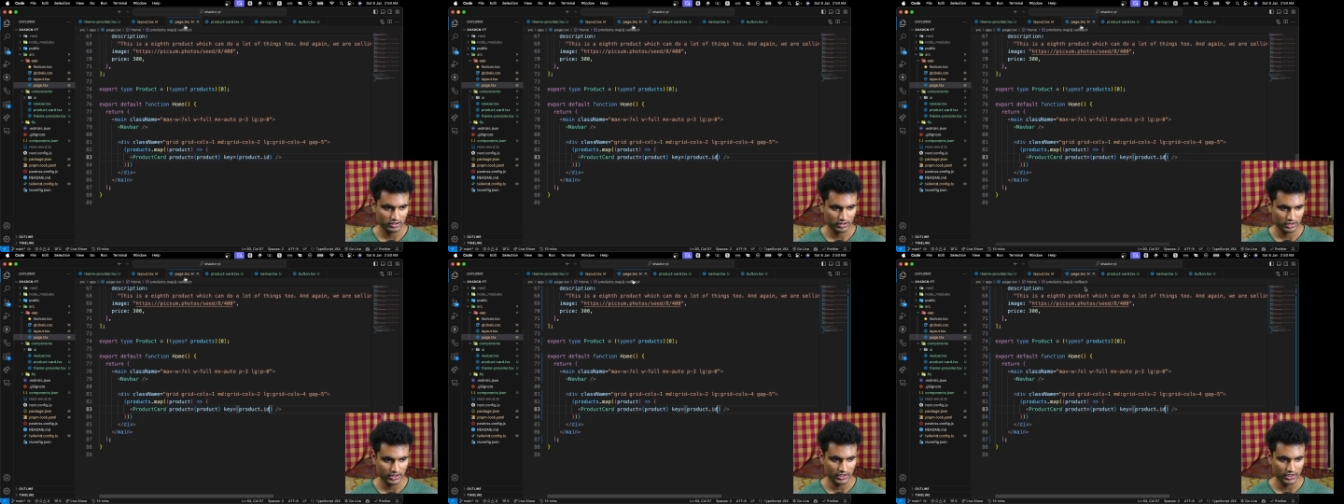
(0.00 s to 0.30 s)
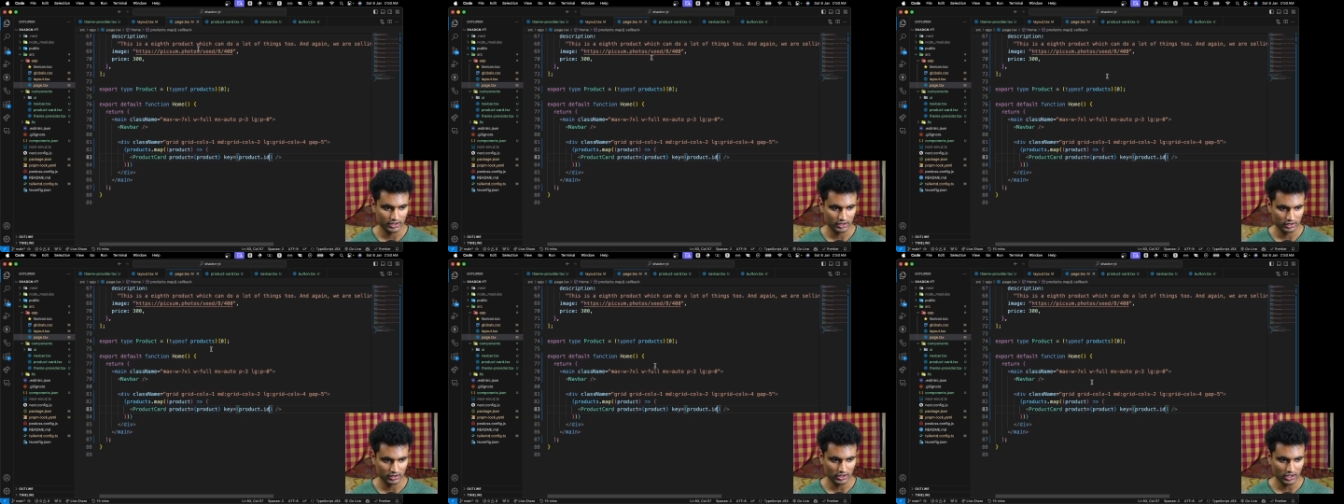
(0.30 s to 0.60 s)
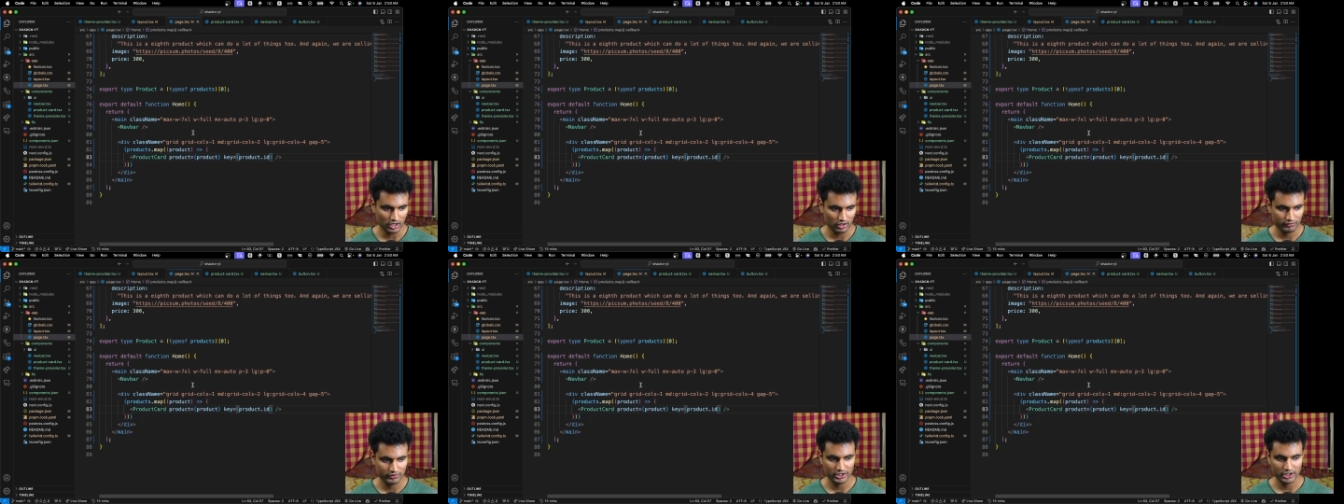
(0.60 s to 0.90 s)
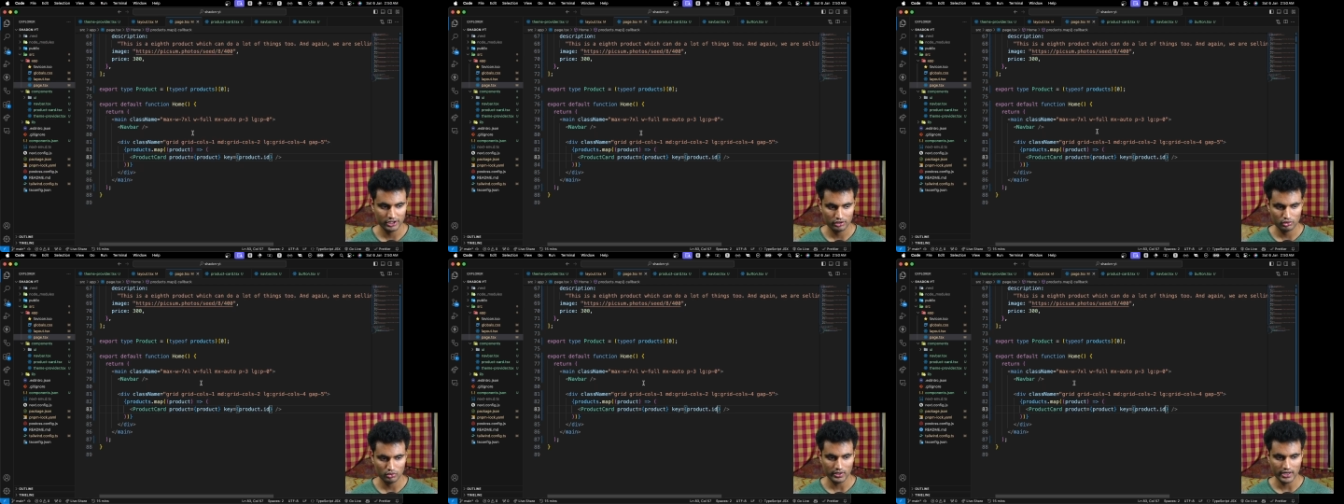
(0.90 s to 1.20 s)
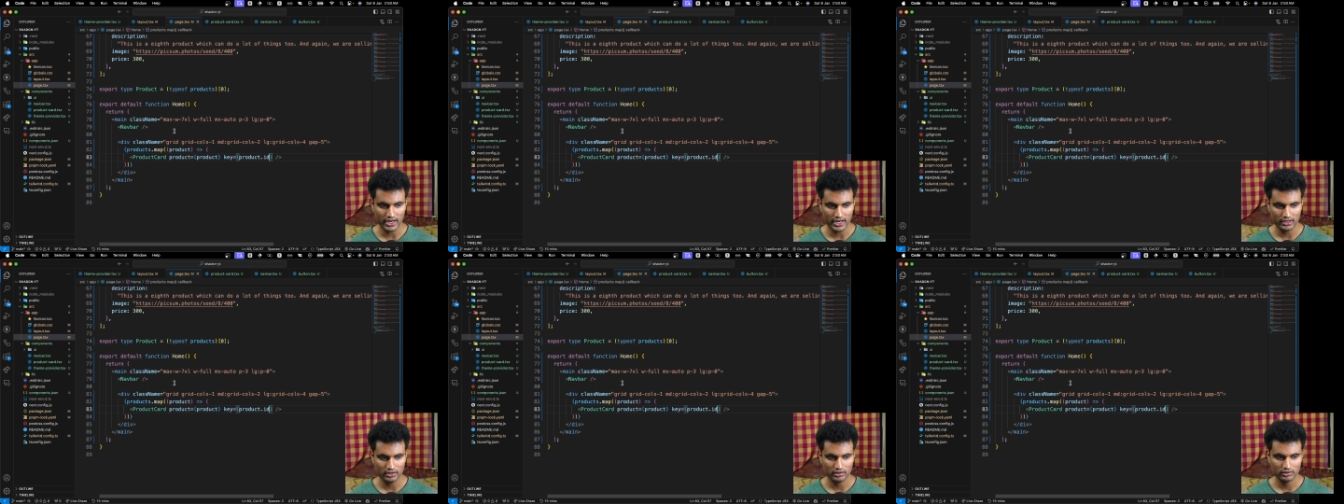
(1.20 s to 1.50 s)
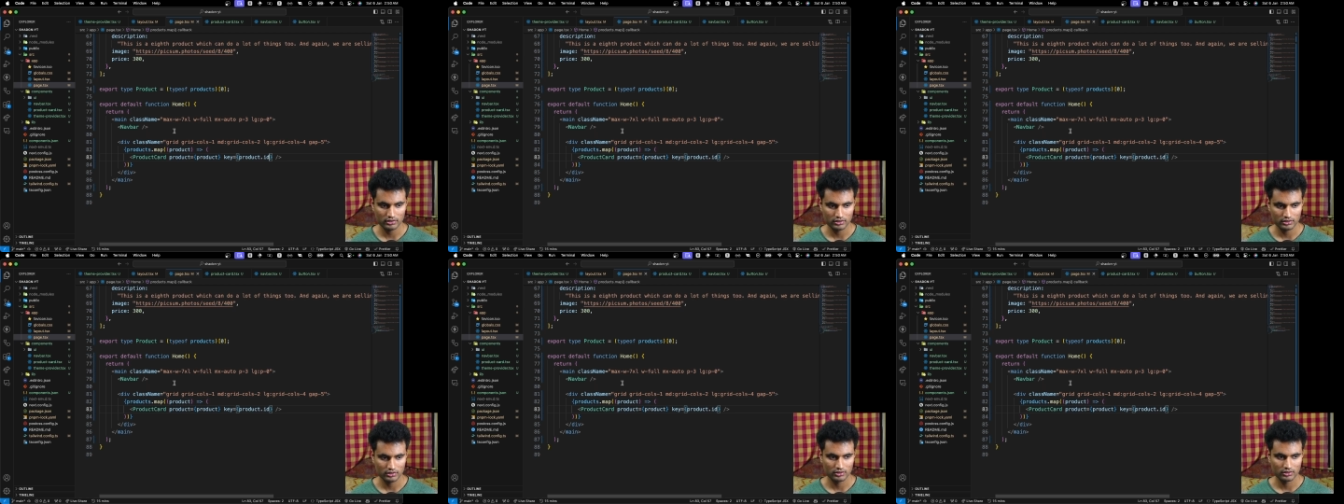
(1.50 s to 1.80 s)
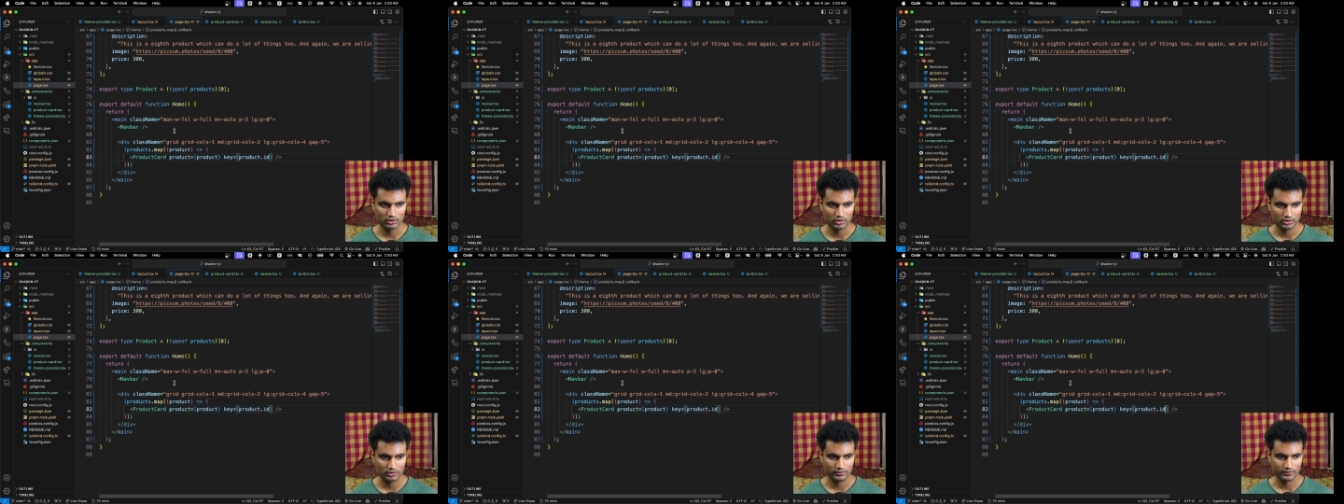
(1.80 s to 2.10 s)
And now we need to add
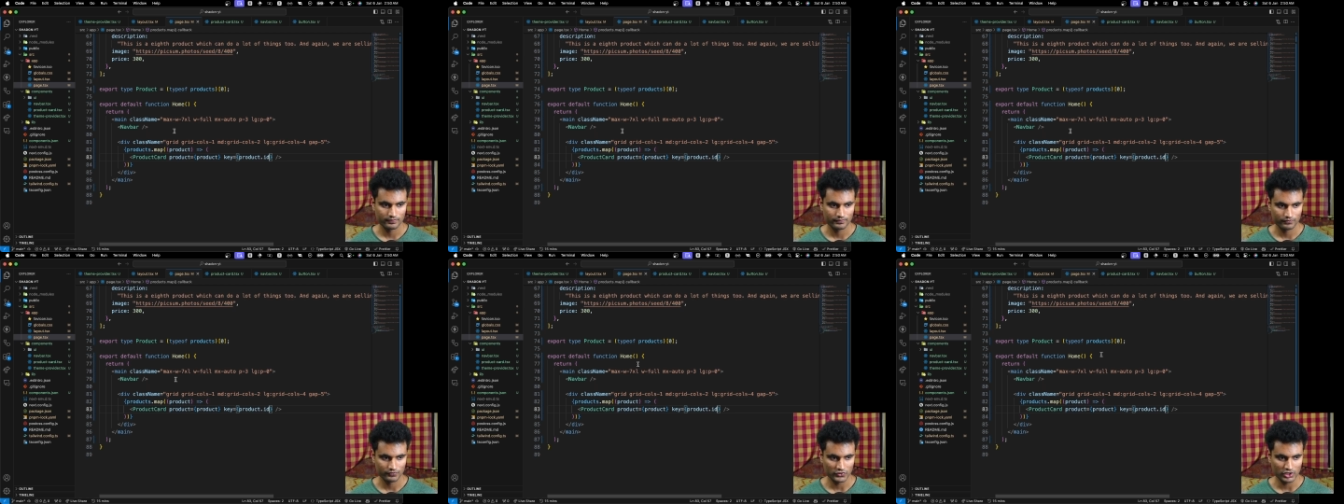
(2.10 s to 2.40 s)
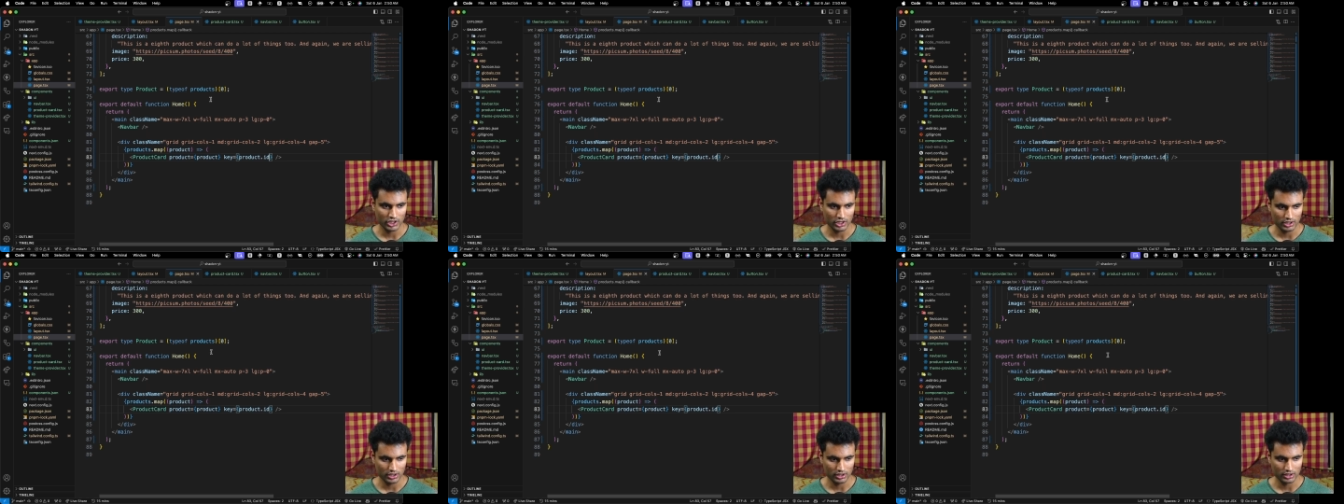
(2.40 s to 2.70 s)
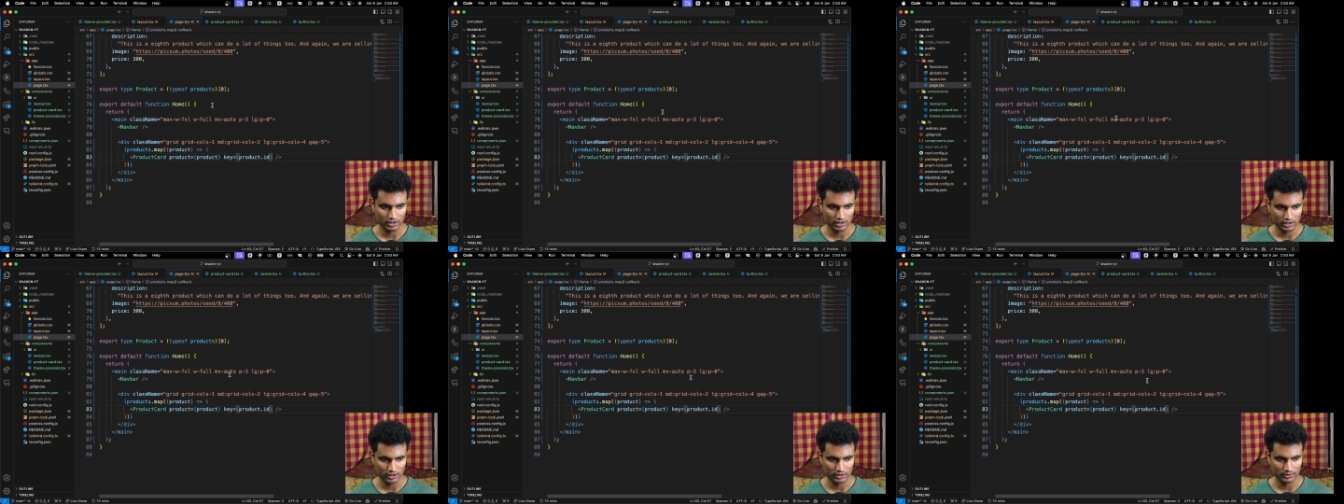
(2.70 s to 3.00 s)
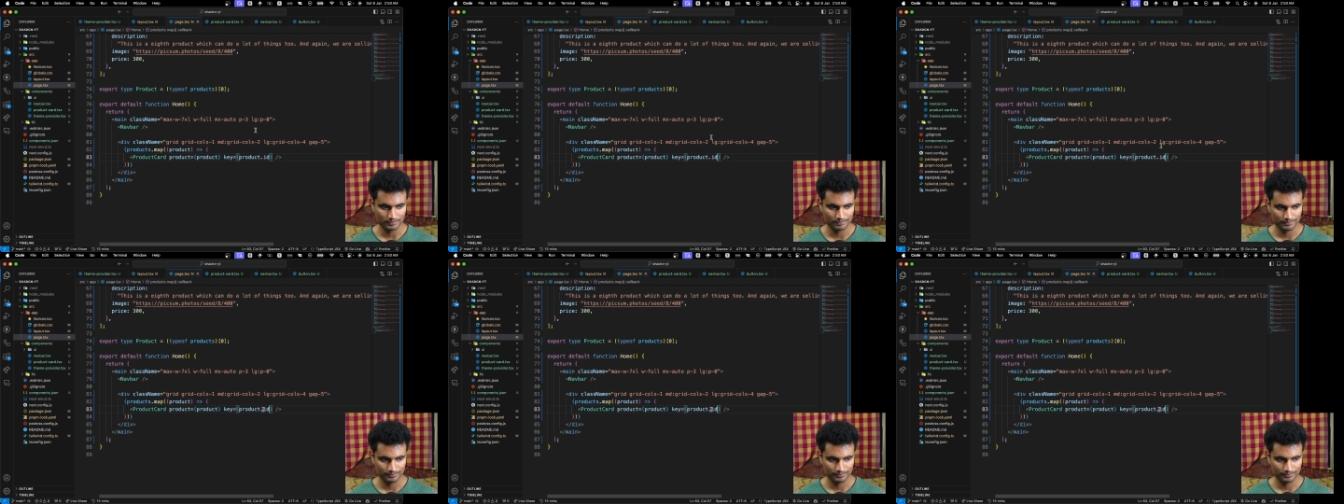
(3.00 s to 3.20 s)
the